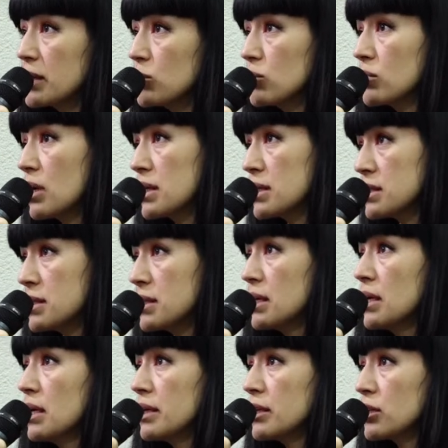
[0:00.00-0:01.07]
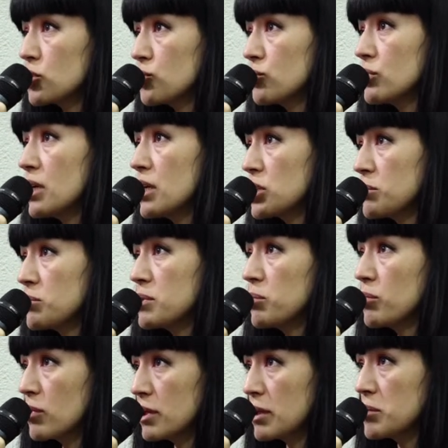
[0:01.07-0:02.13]
makes logistics more complicated.
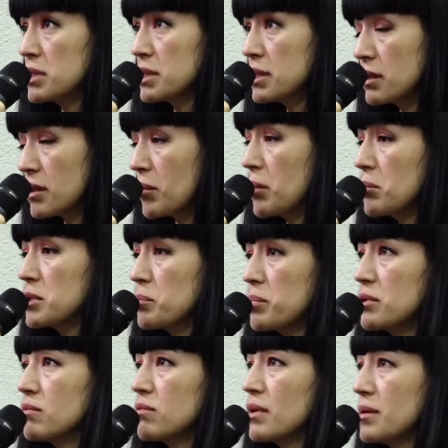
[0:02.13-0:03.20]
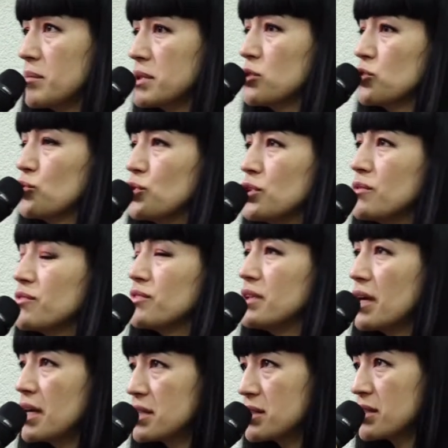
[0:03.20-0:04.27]
And if our army,
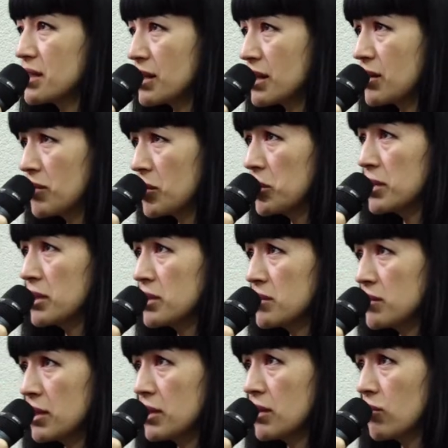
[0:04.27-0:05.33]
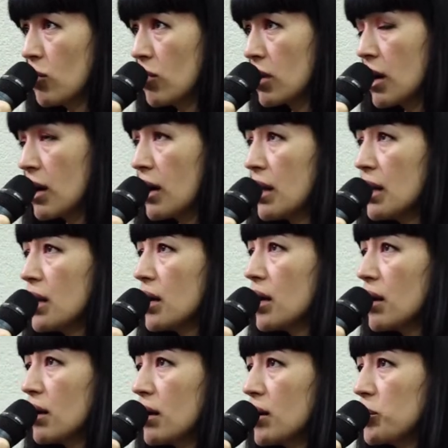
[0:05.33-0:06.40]
and we hope that they will
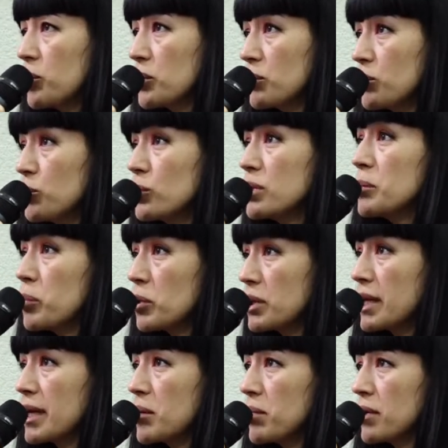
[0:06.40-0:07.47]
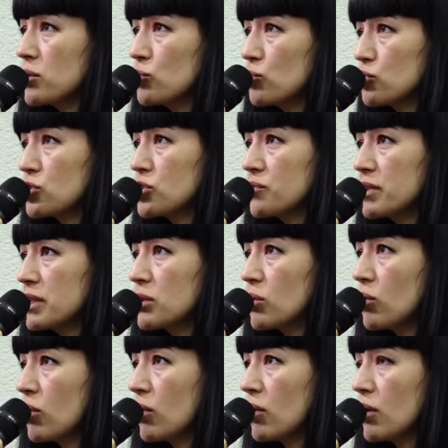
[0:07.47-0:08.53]
manage to kick the enemy out of there,
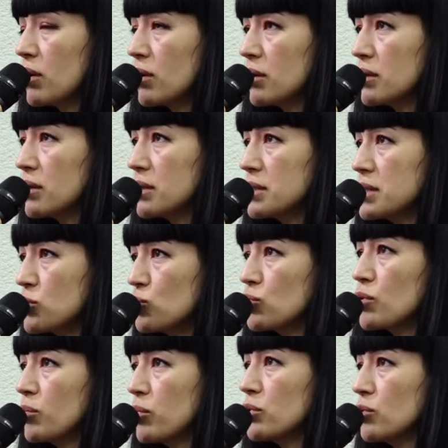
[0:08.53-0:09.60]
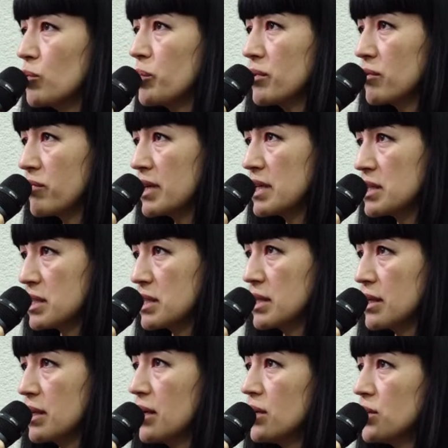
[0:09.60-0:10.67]
there will be a necessity to rebuild
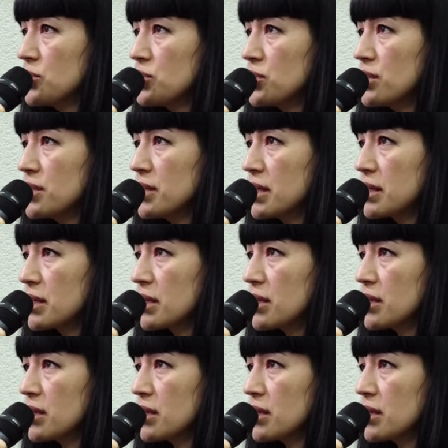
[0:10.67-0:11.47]
them very fast.